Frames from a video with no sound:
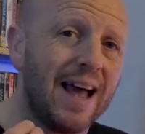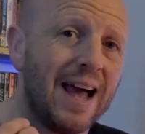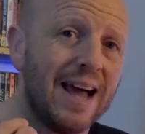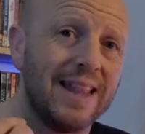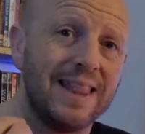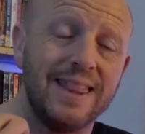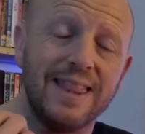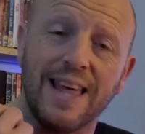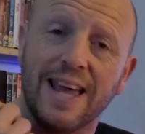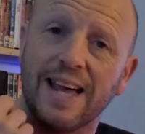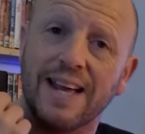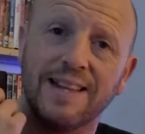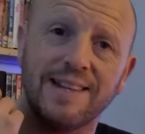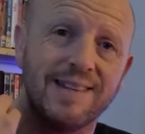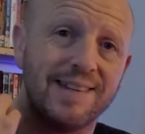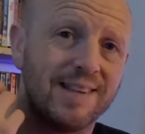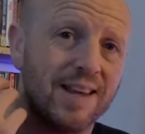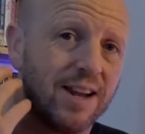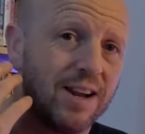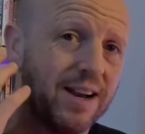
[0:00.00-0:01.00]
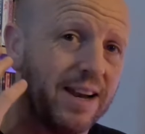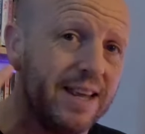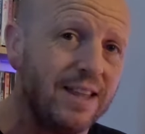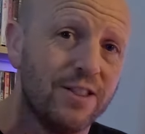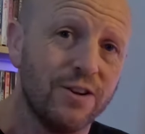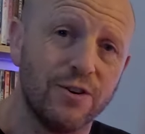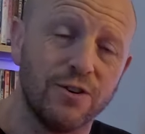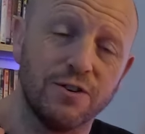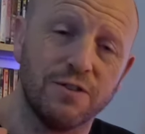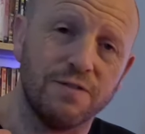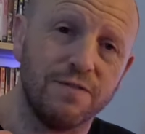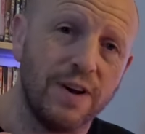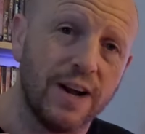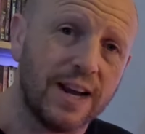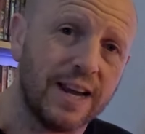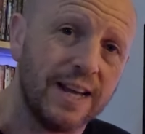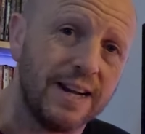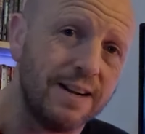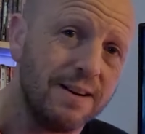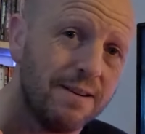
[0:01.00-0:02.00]
And then suddenly there's
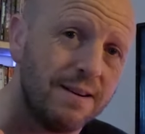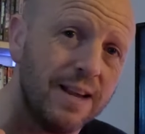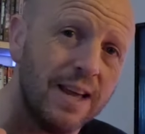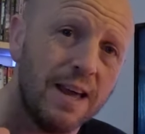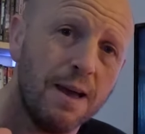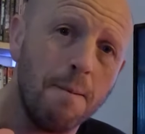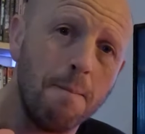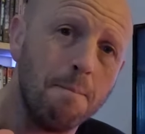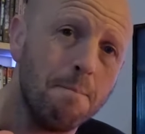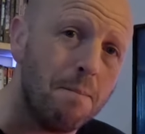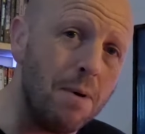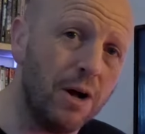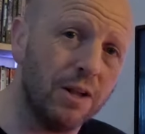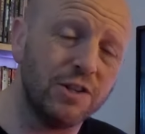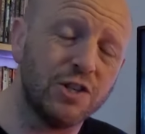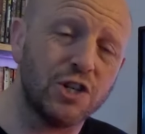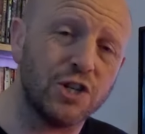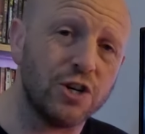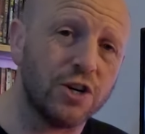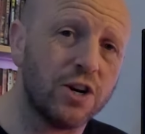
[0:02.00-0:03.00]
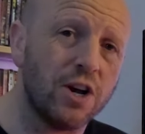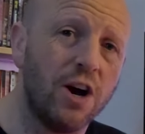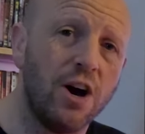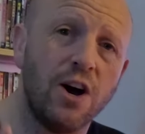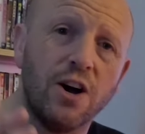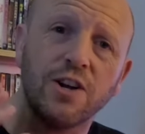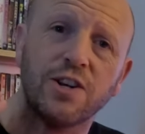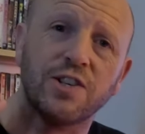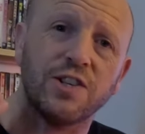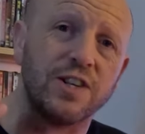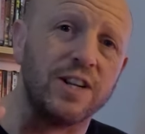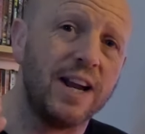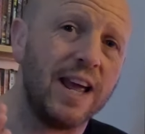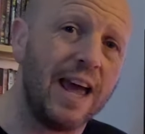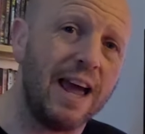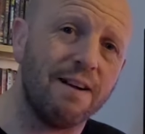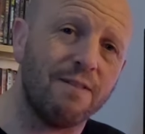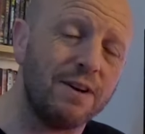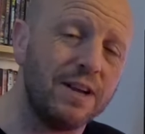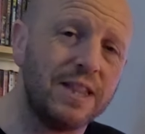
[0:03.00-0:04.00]
fucking monster cocks and
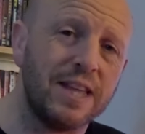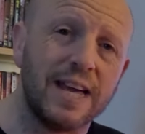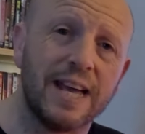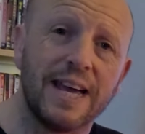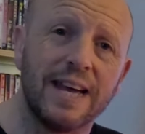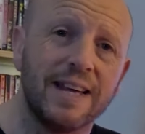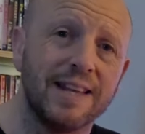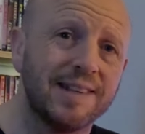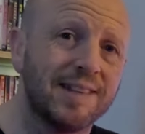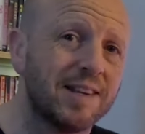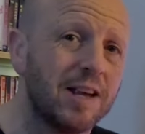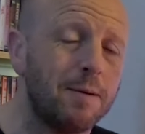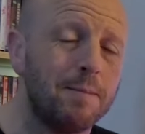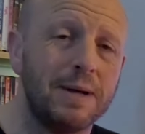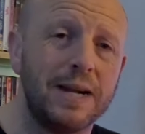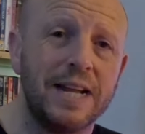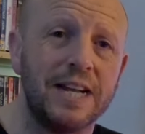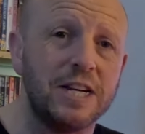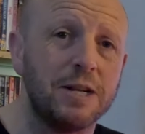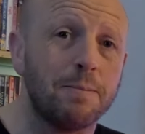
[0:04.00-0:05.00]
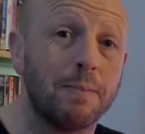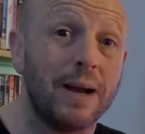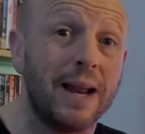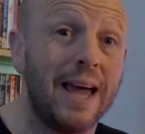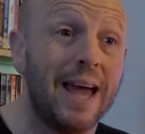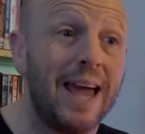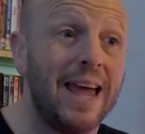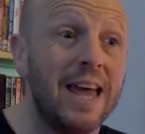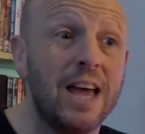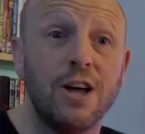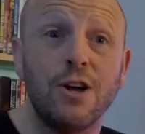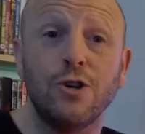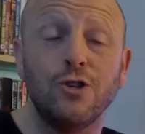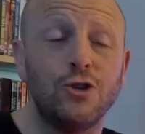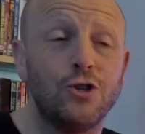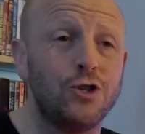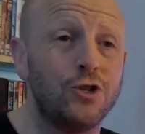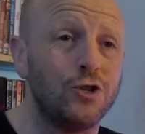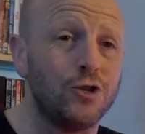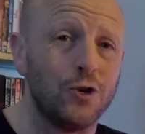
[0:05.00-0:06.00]
everything else coming into play.
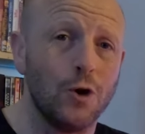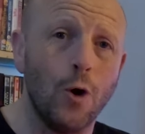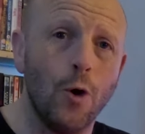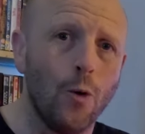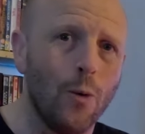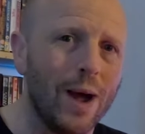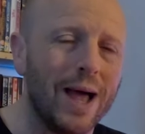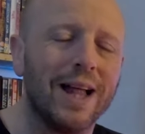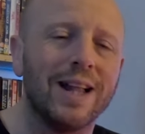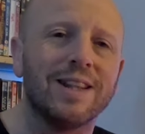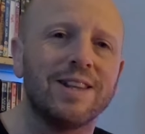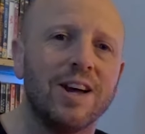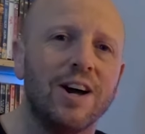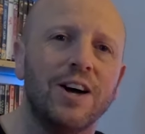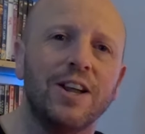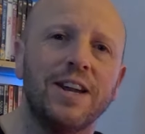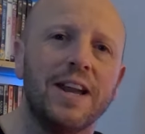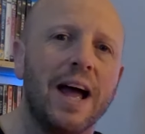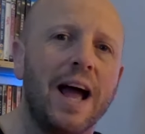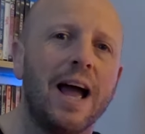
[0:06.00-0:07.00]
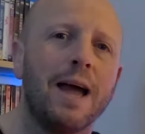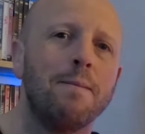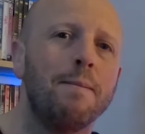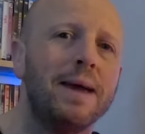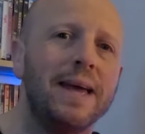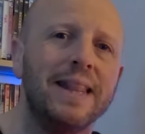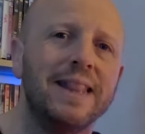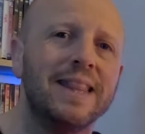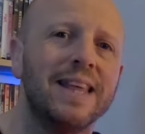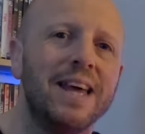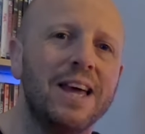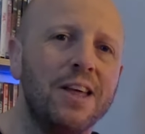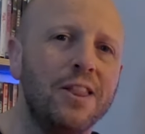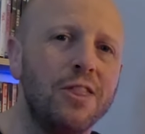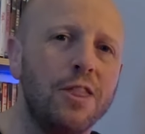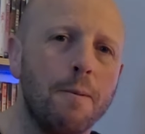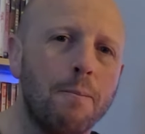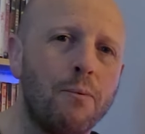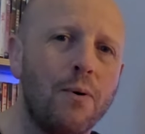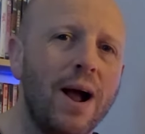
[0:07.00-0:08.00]
So well done. I mean,
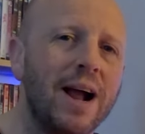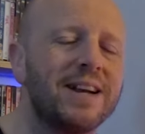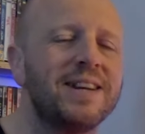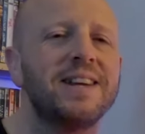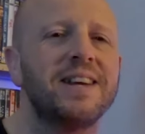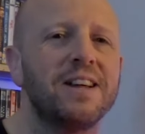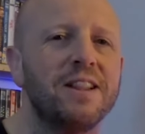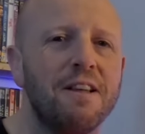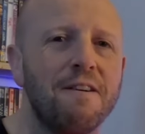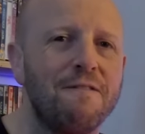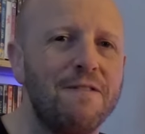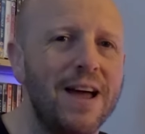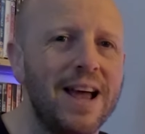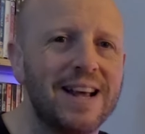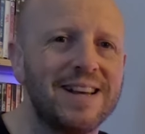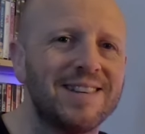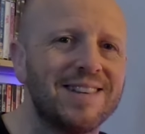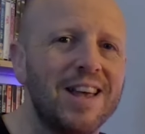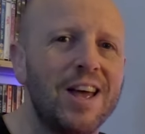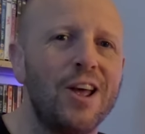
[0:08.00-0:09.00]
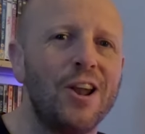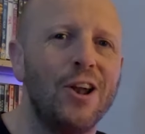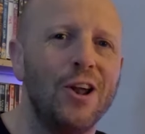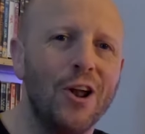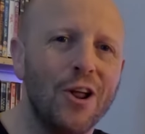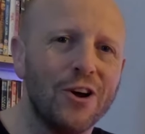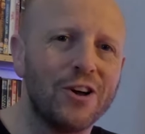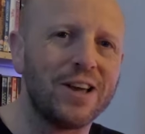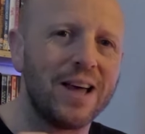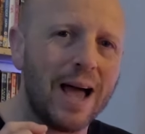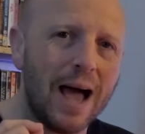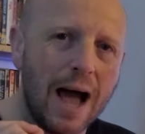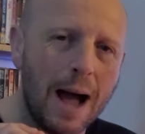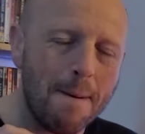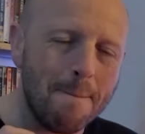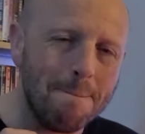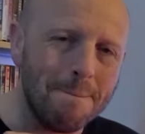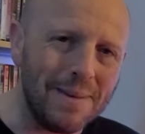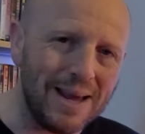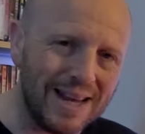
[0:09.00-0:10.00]
the practical effects look
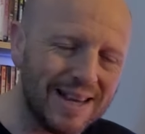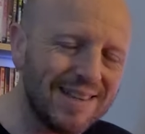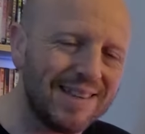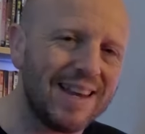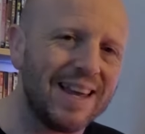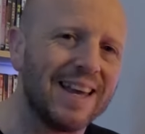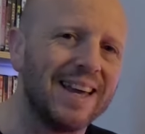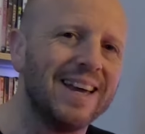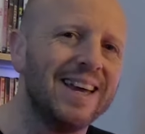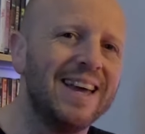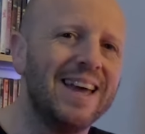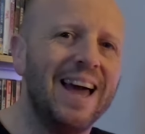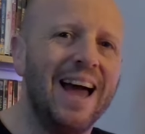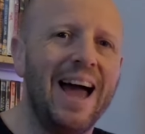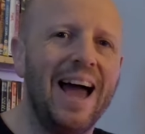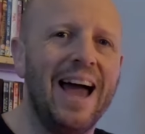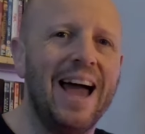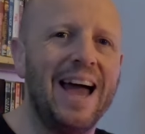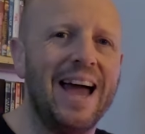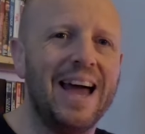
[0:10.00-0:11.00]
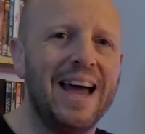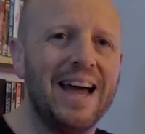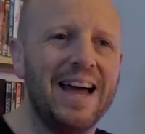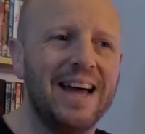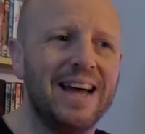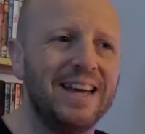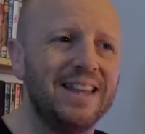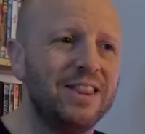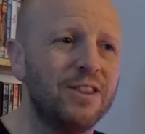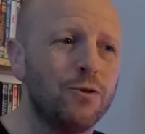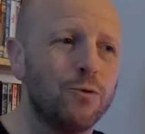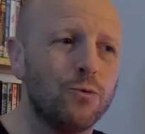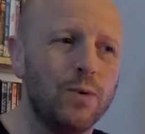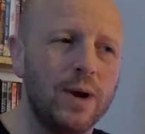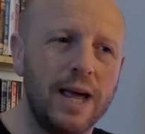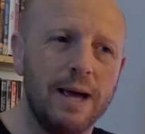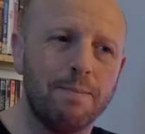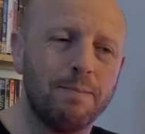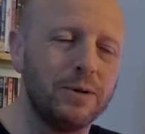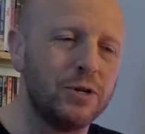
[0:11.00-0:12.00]
amazing. The
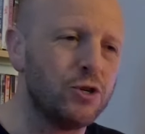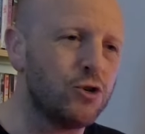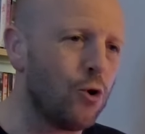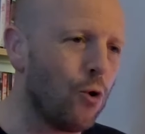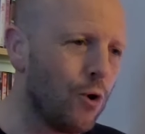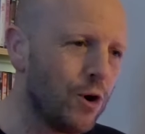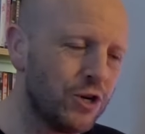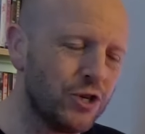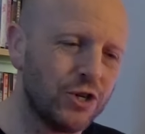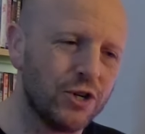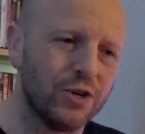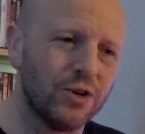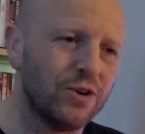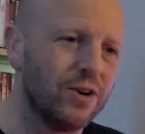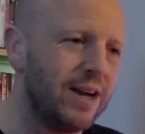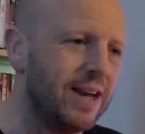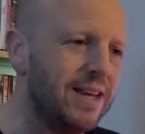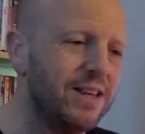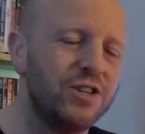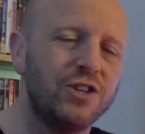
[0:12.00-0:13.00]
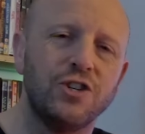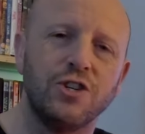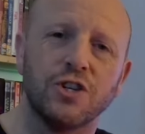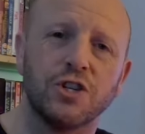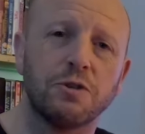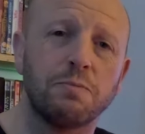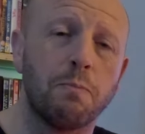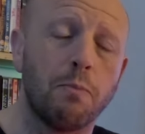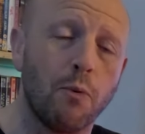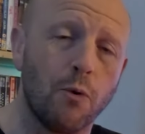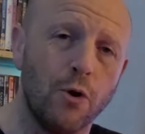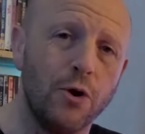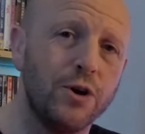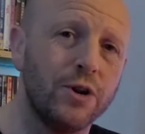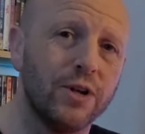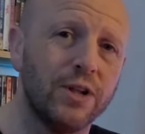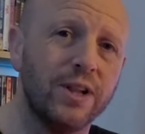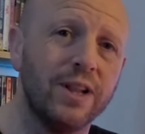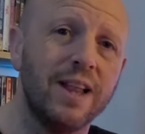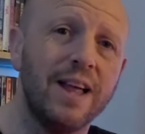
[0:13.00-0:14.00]
rape and torture is just
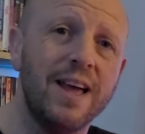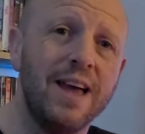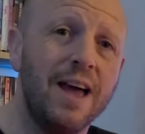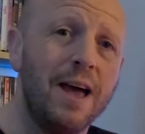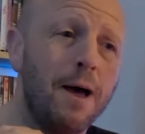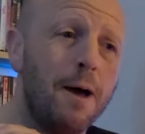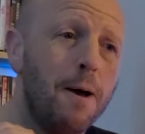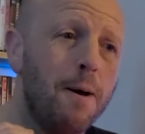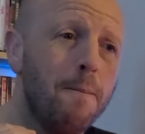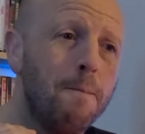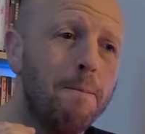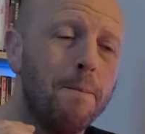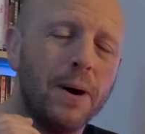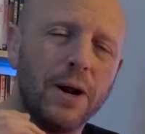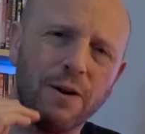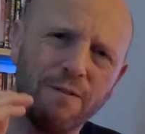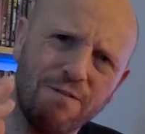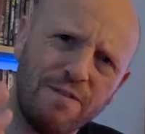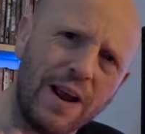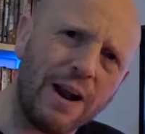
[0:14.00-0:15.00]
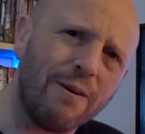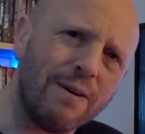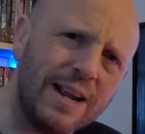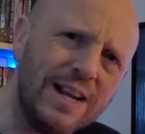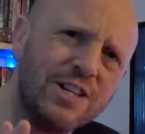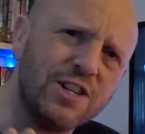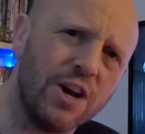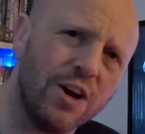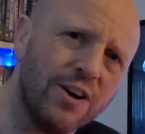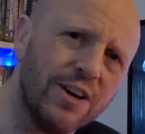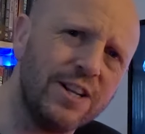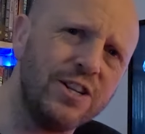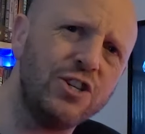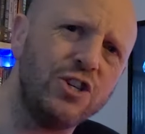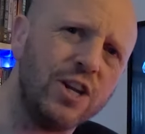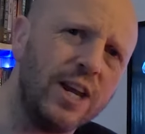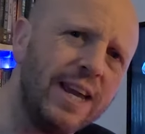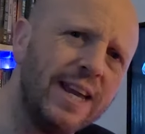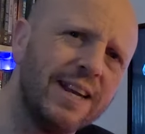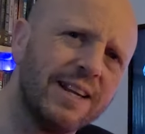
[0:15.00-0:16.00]
brutal, but very
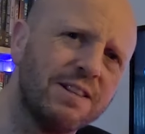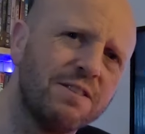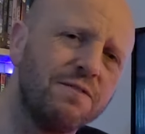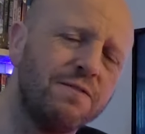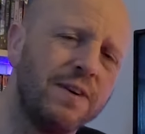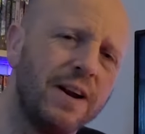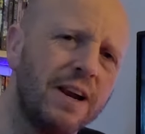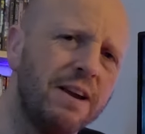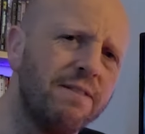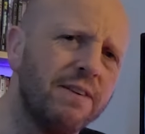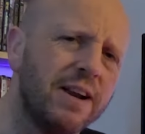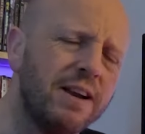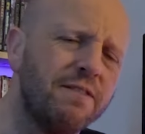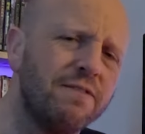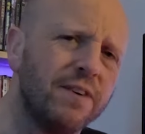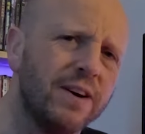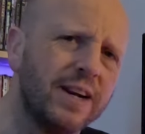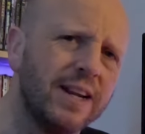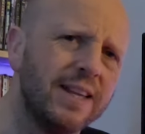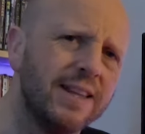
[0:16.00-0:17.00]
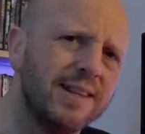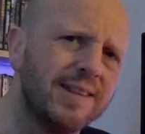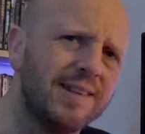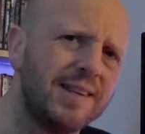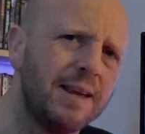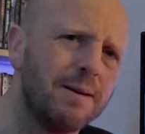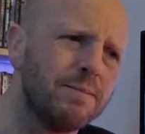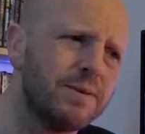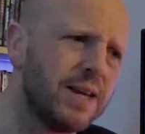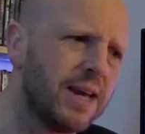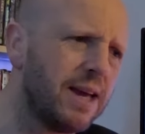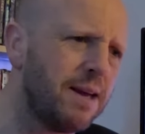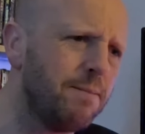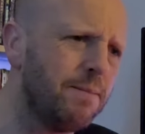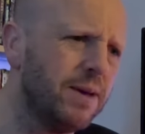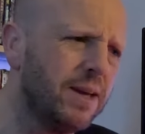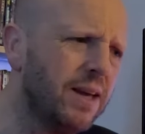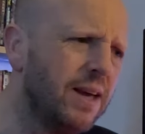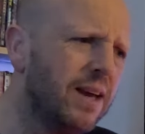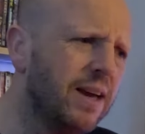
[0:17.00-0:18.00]
tongue-in-cheek. It's very, very funny at the same
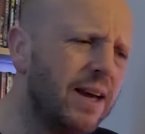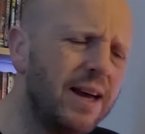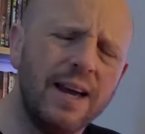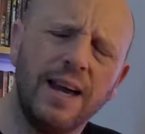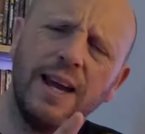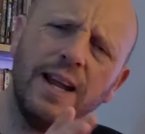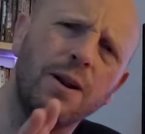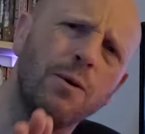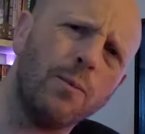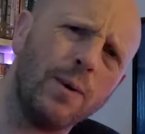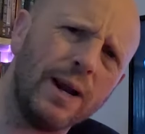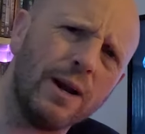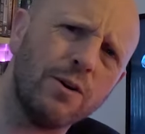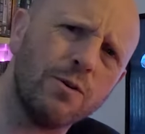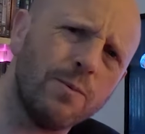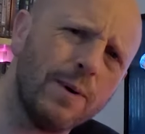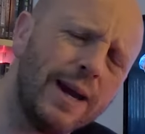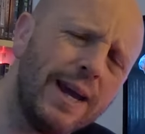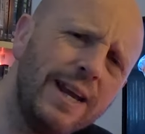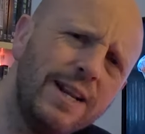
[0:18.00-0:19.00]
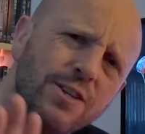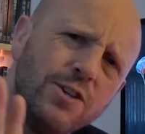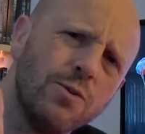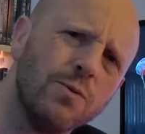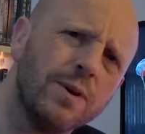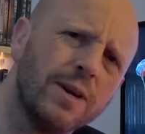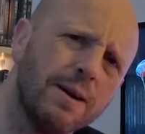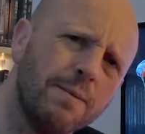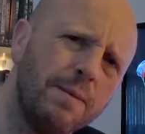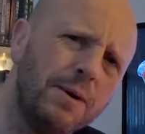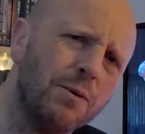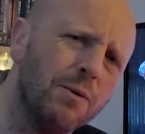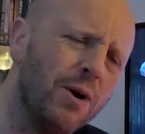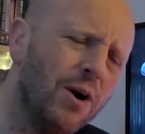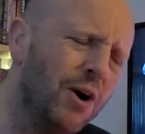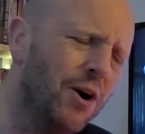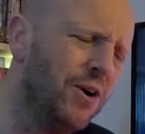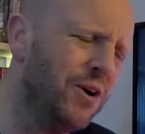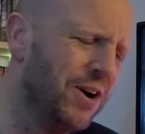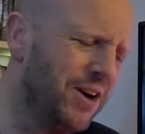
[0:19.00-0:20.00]
time, in a weird way, don't get me
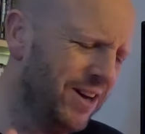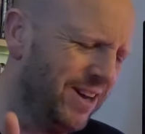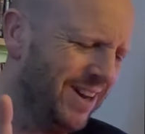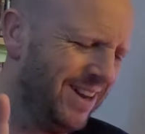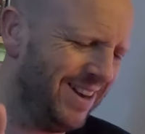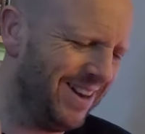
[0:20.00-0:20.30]
wrong.